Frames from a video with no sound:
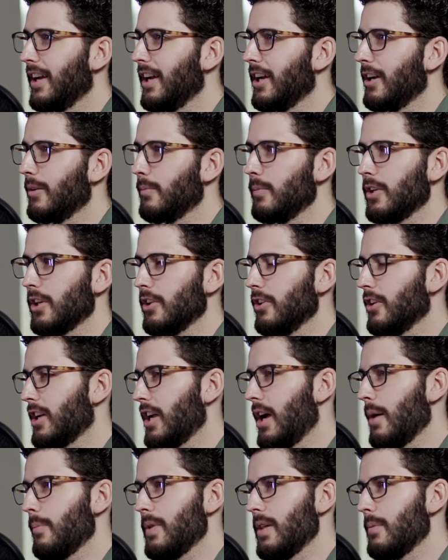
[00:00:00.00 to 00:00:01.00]
Um, you can look
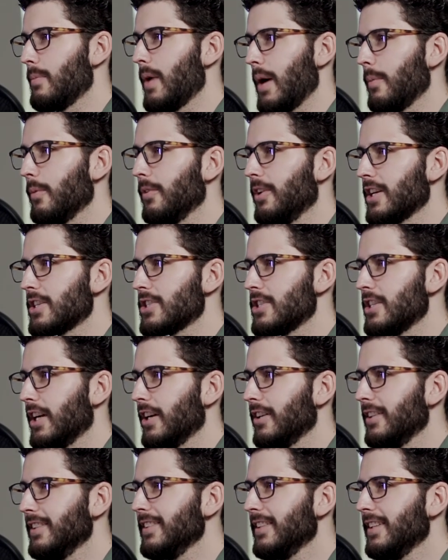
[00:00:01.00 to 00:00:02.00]
it up in the Bible
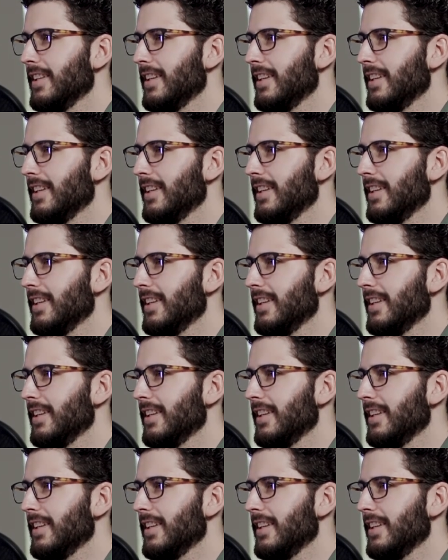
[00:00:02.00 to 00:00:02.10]
dictionary.